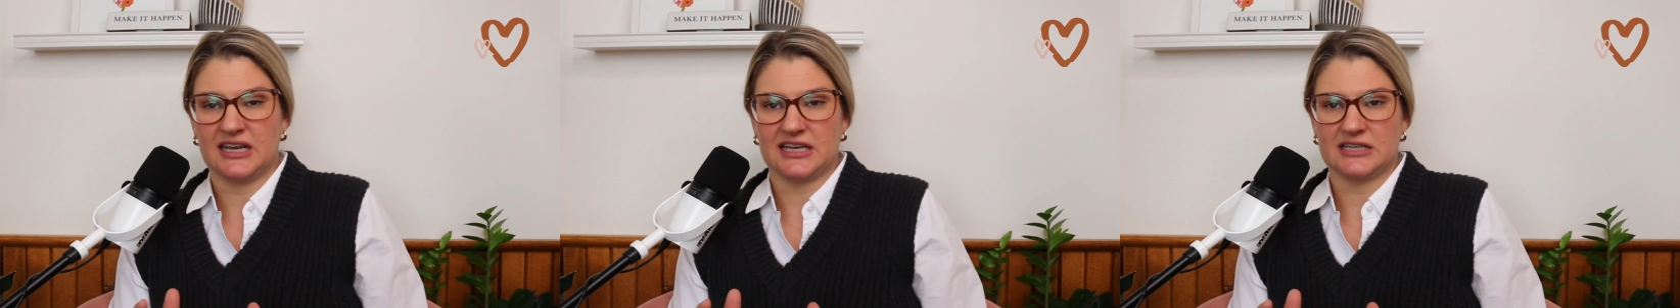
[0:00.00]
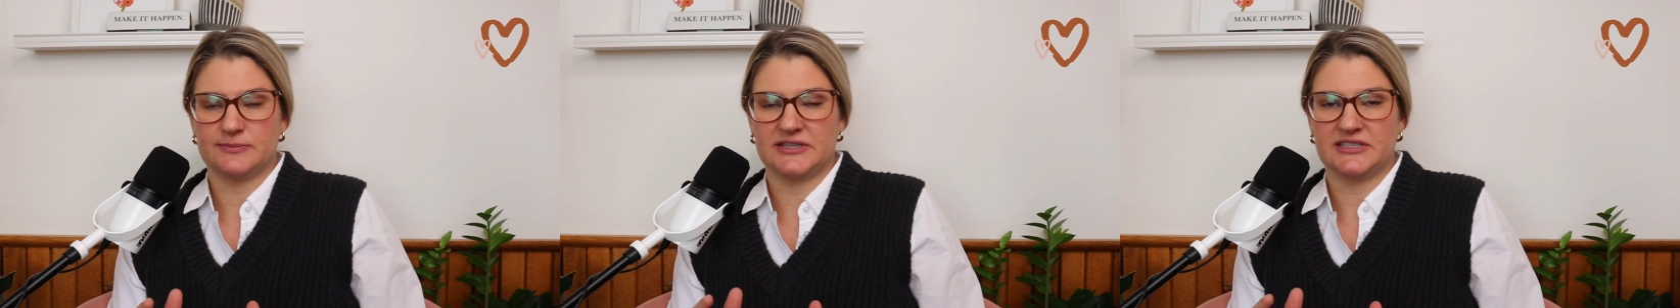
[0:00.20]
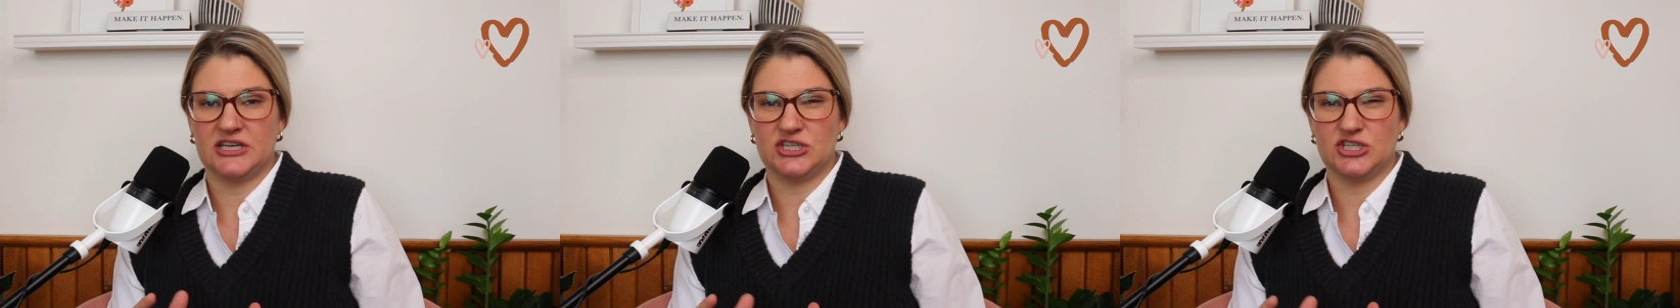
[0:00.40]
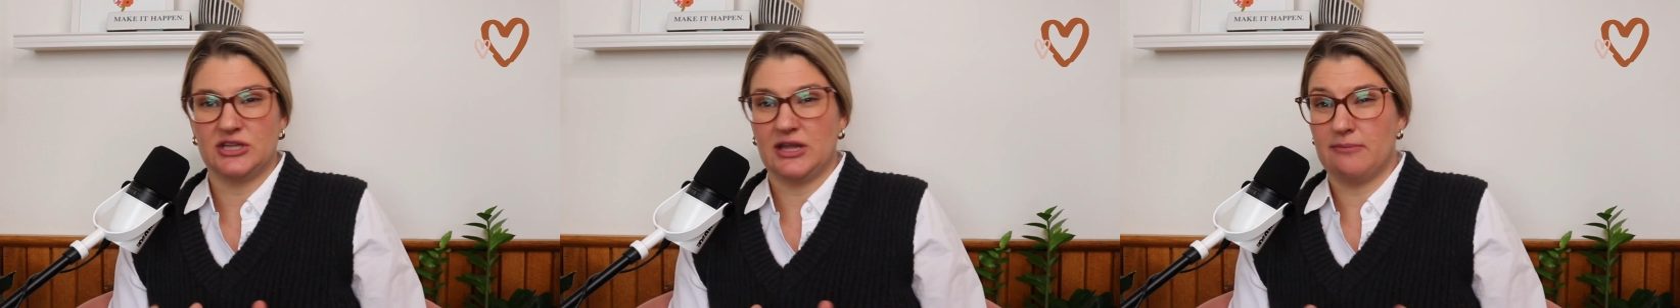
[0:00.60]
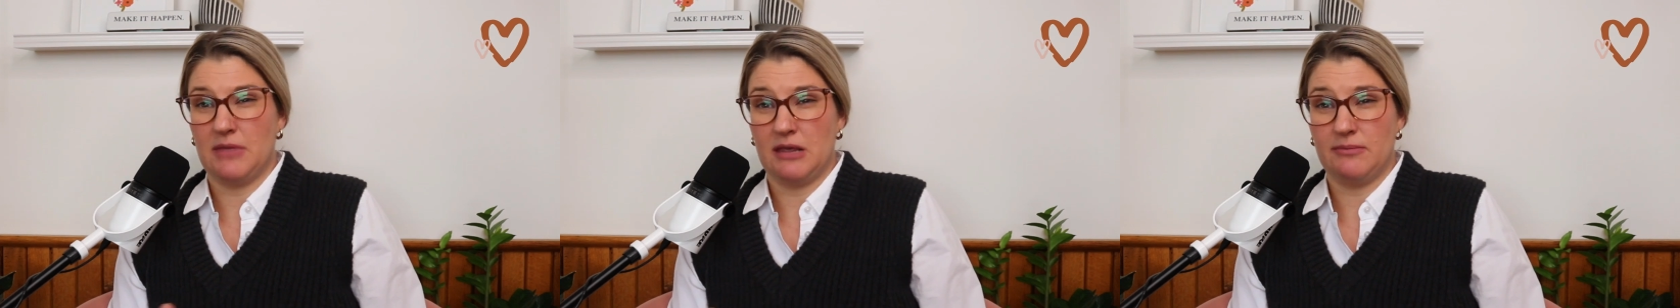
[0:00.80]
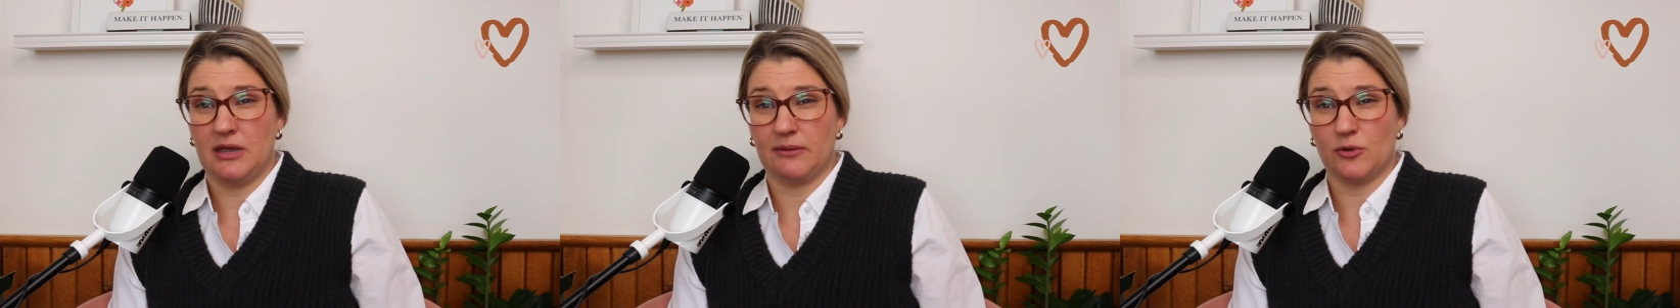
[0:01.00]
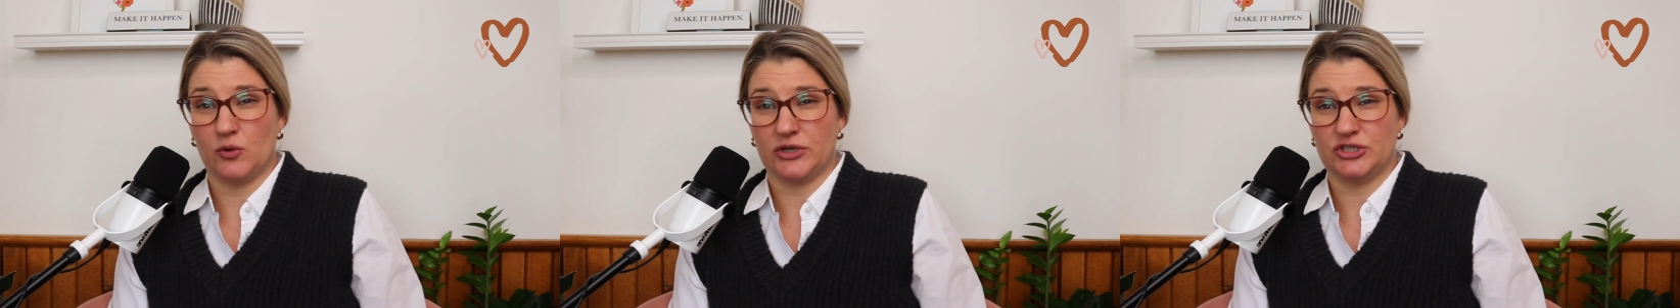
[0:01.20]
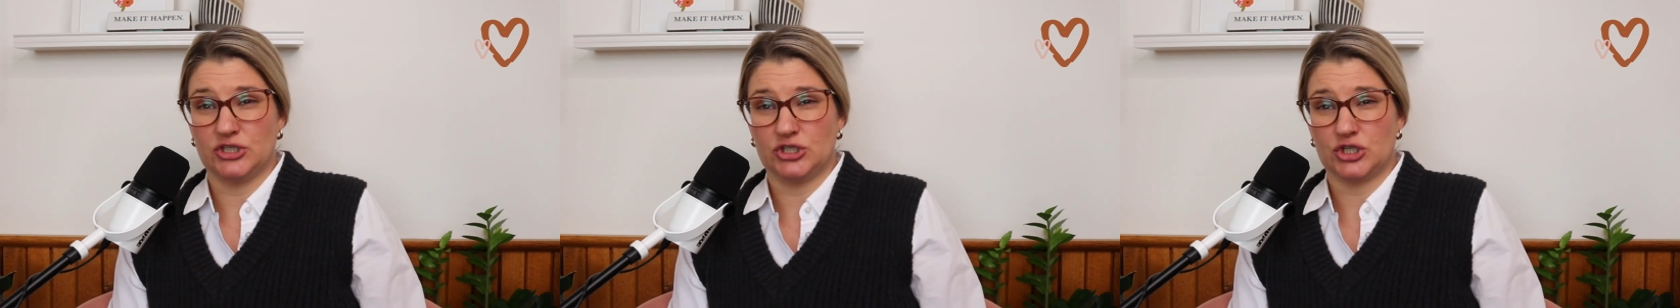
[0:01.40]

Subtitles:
expectation that maybe I'm going to